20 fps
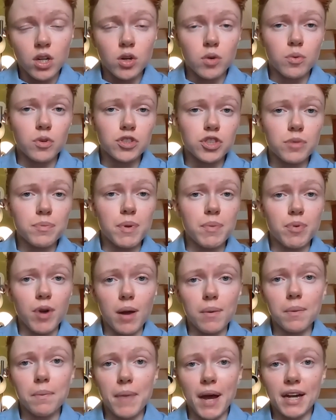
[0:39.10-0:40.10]
which could be
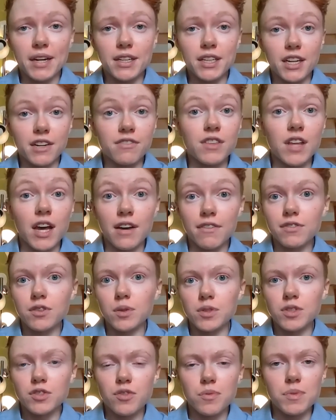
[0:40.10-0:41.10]
problematic if the
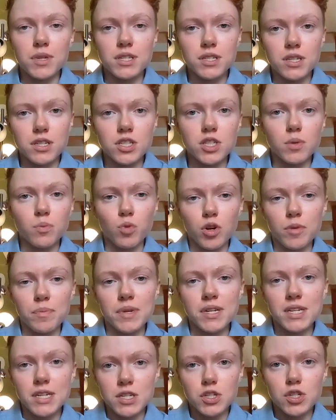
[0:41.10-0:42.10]
effluents from this system were to be
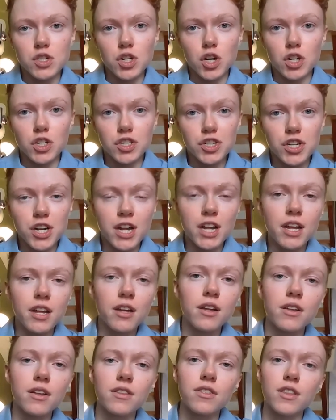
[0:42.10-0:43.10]
discharged.
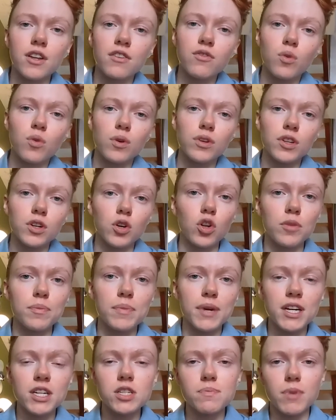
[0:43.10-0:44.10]
Therefore, the goal of
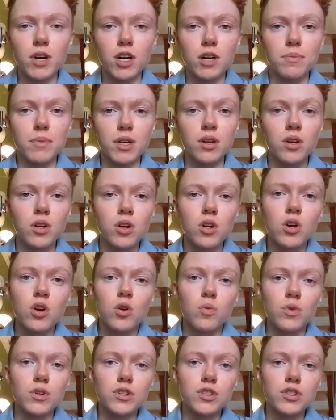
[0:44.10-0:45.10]
my experiment
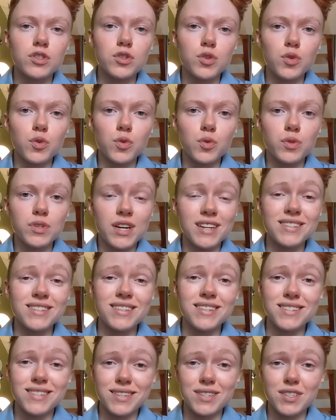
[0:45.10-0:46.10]
was to test
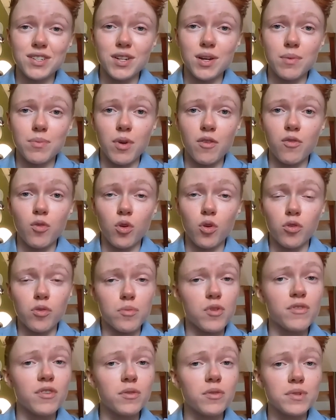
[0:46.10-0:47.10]
a system for
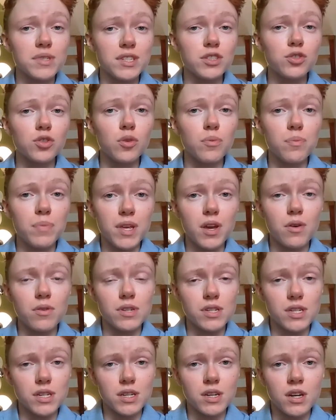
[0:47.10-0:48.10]
removing residual
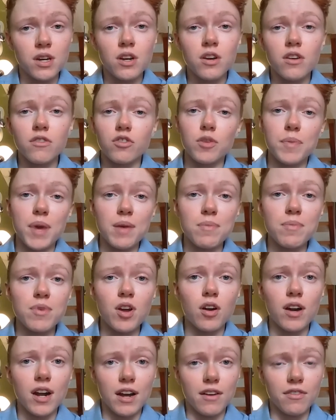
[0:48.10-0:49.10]
BOD from
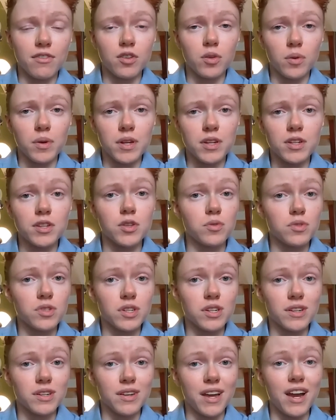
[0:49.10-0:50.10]
ABR effluent
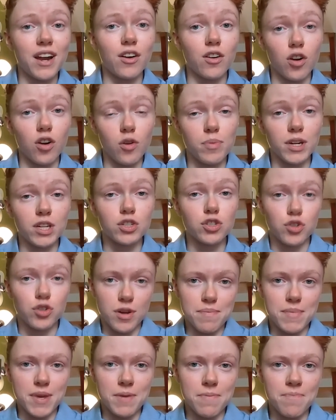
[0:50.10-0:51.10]
using aerobic
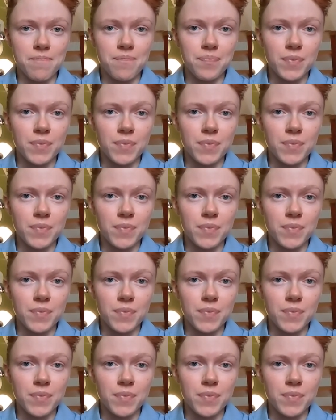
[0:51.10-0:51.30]
treatment.